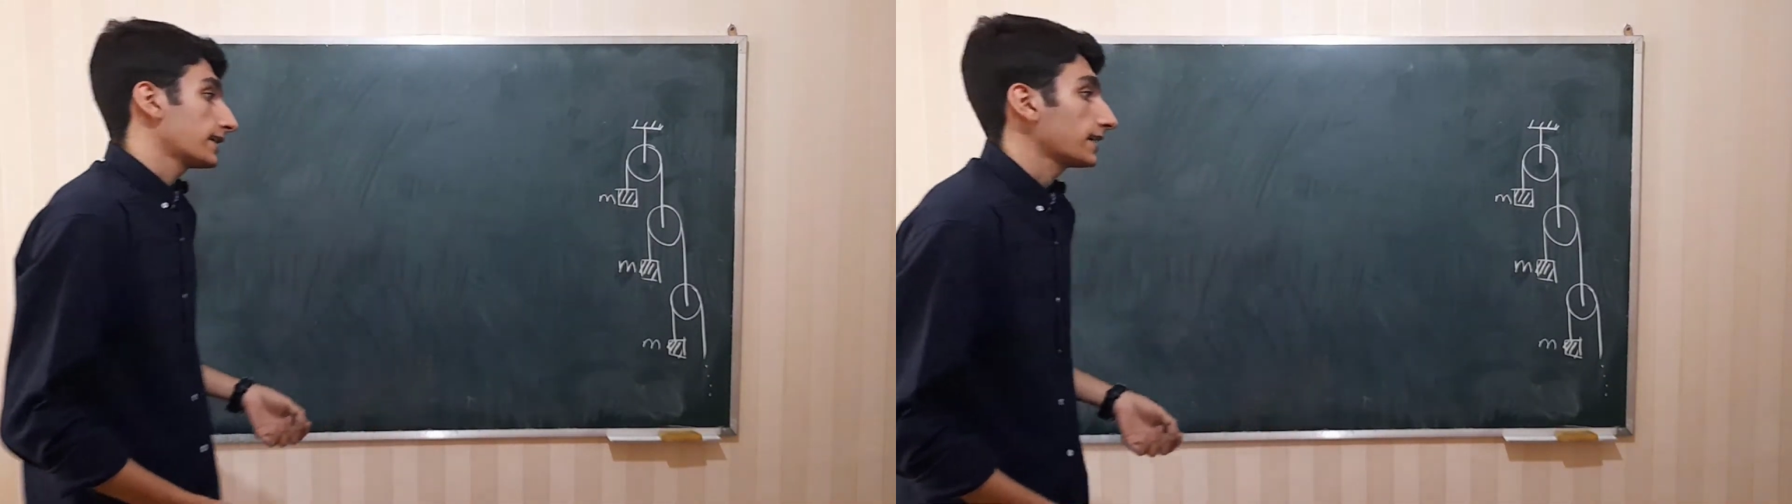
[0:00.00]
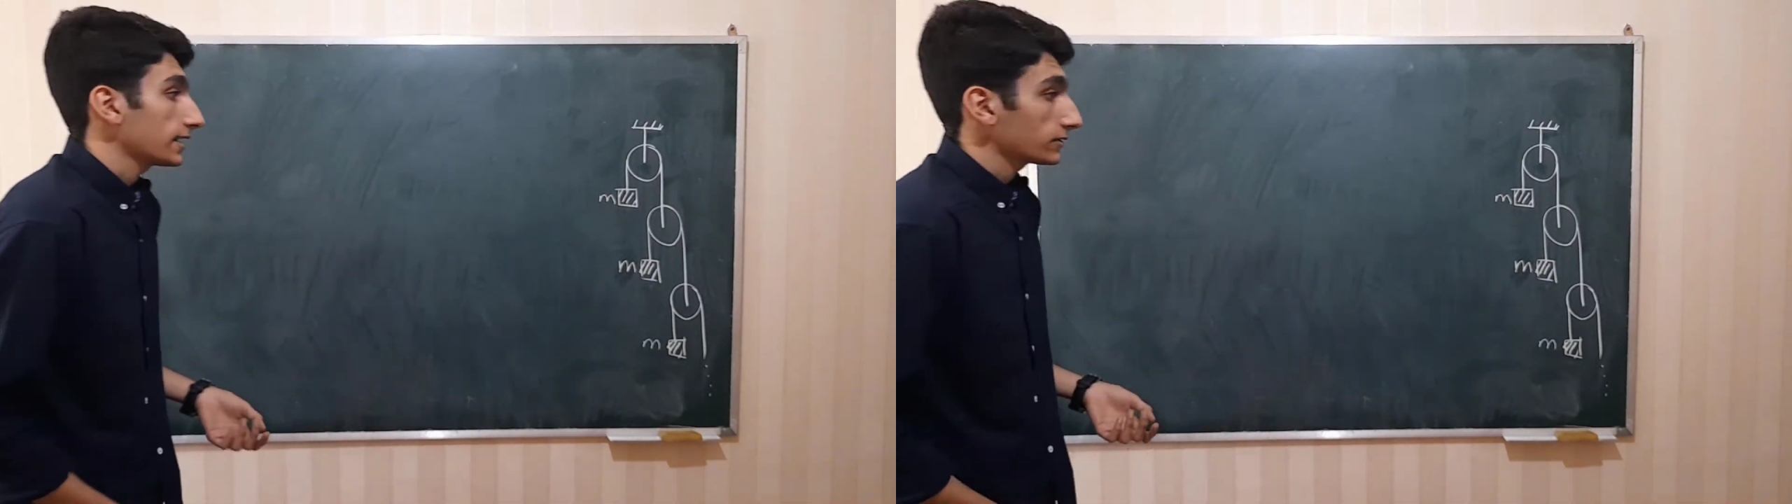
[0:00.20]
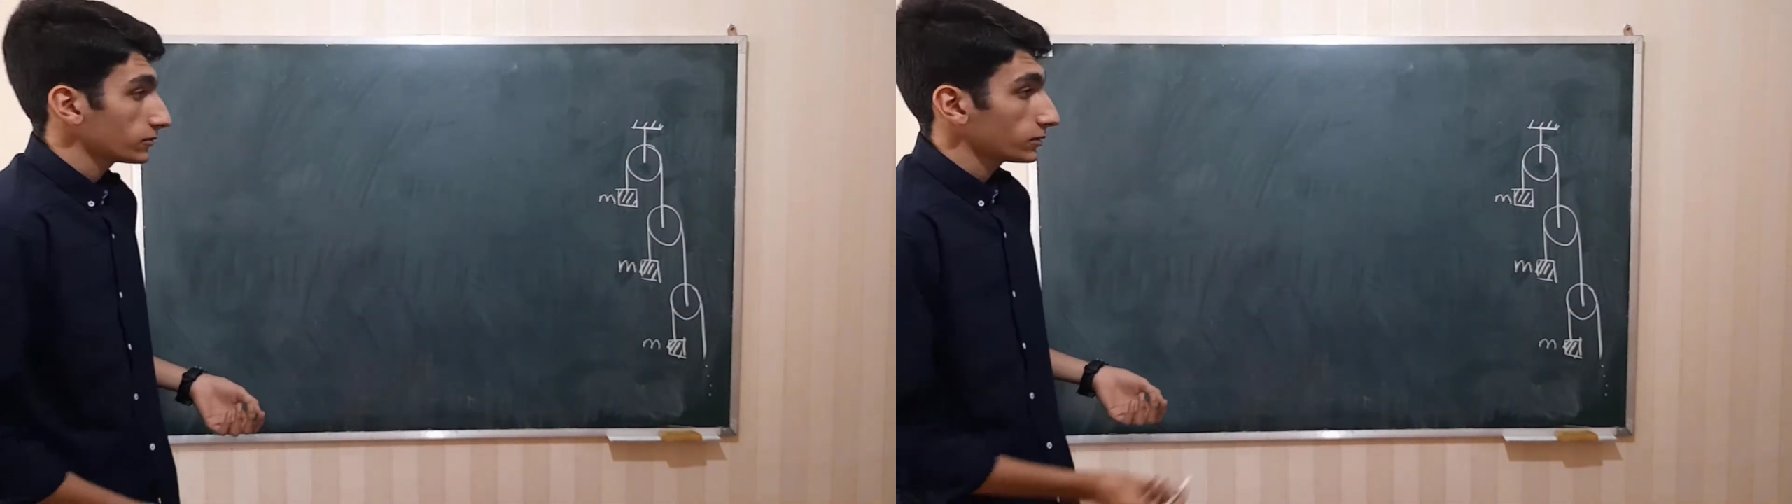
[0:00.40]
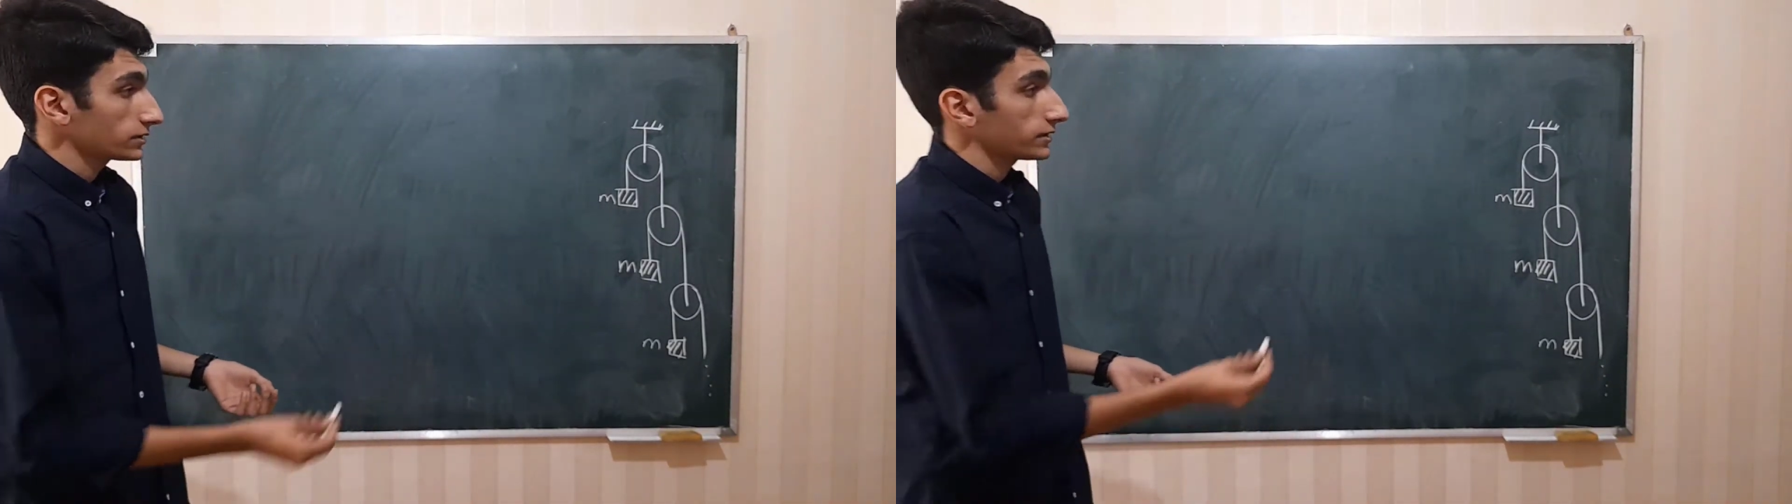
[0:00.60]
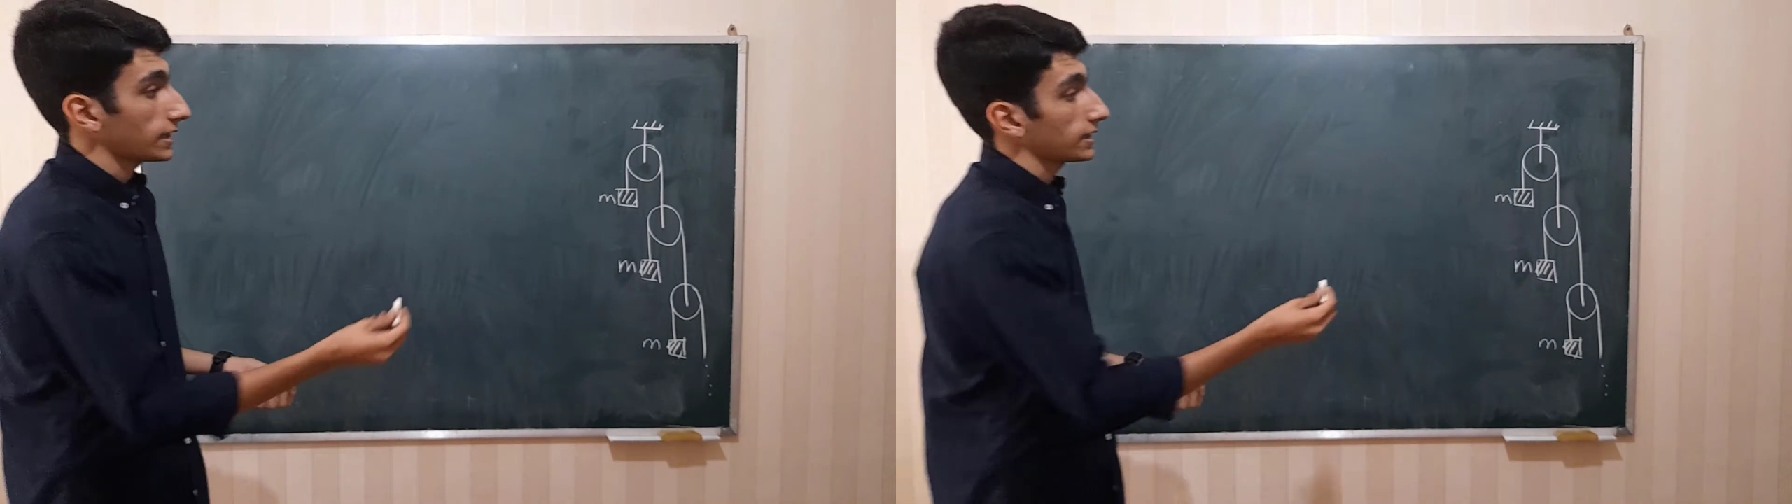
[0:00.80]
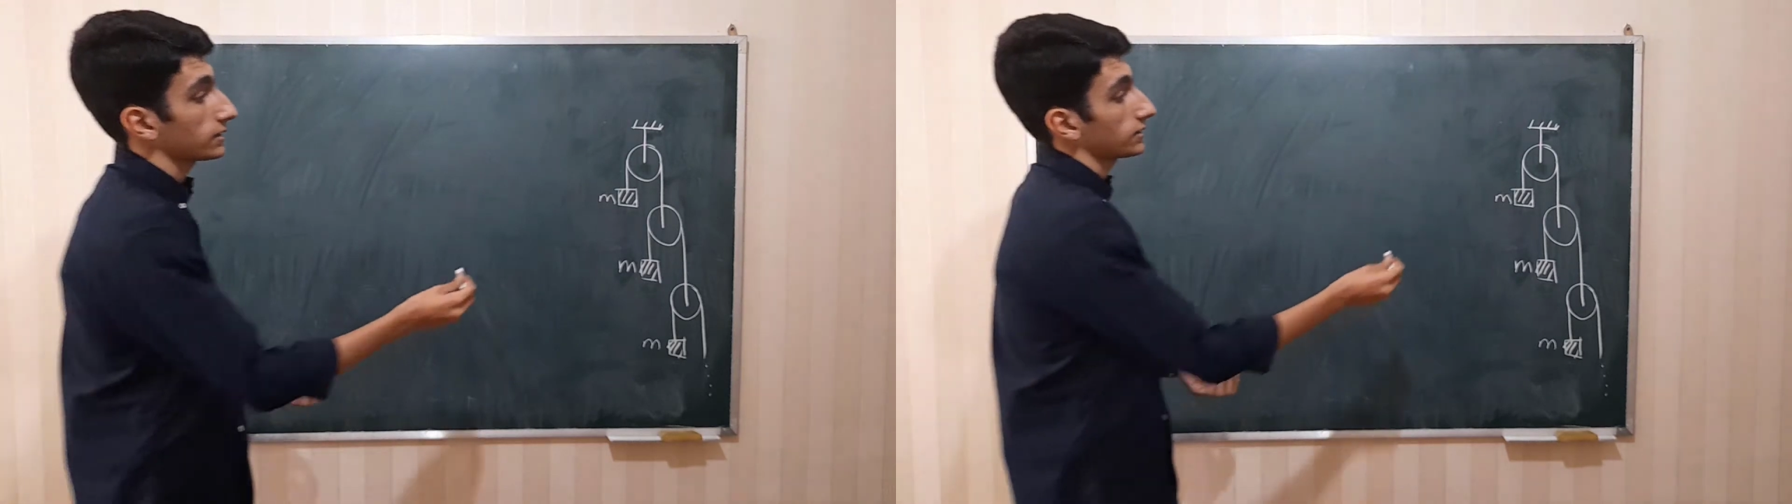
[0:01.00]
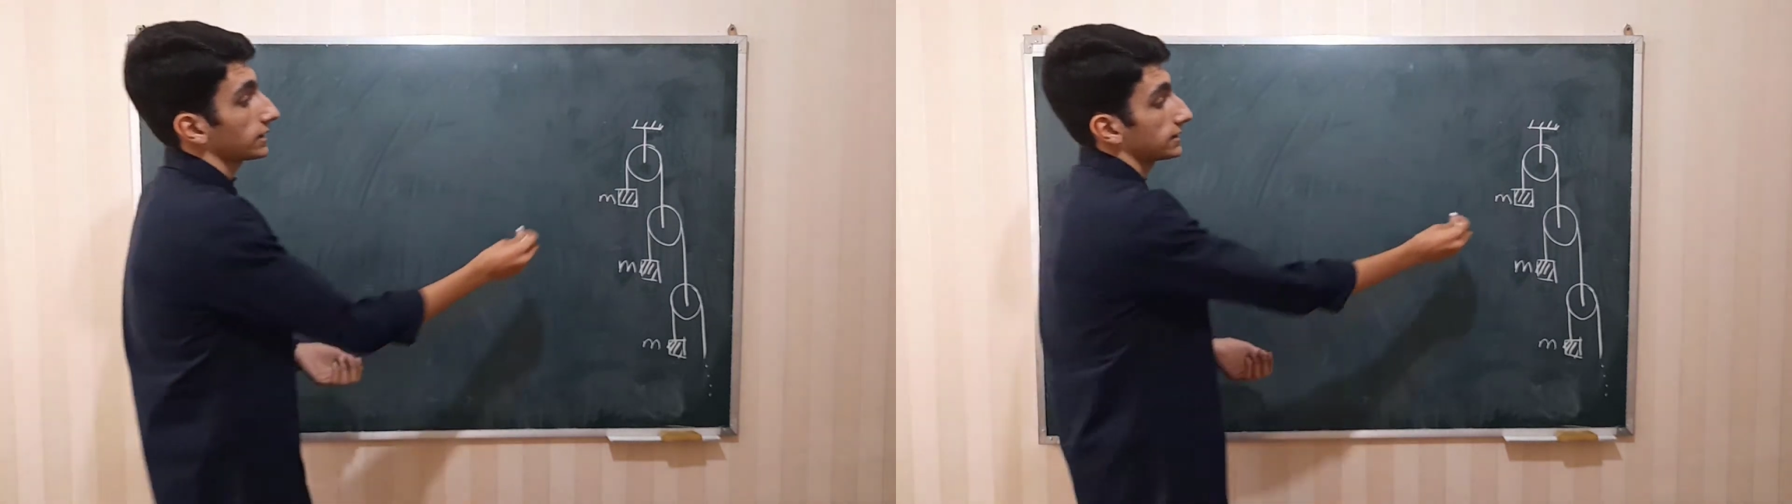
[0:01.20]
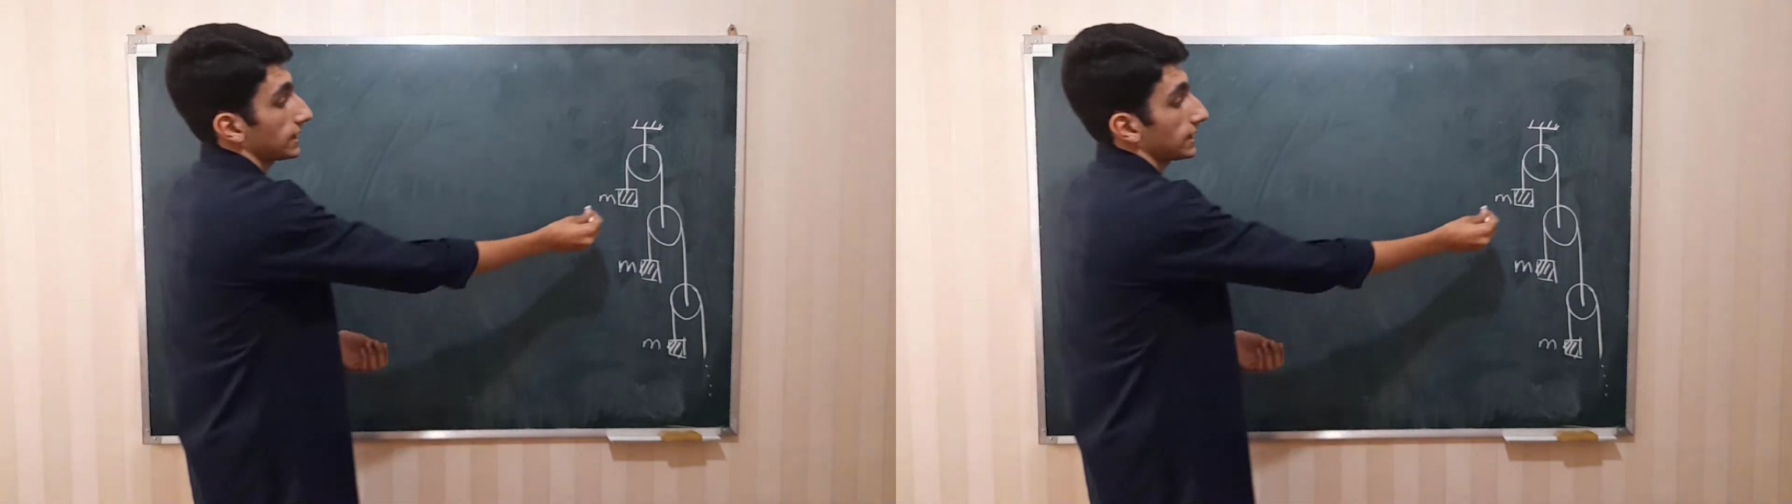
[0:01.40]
and we want to calculate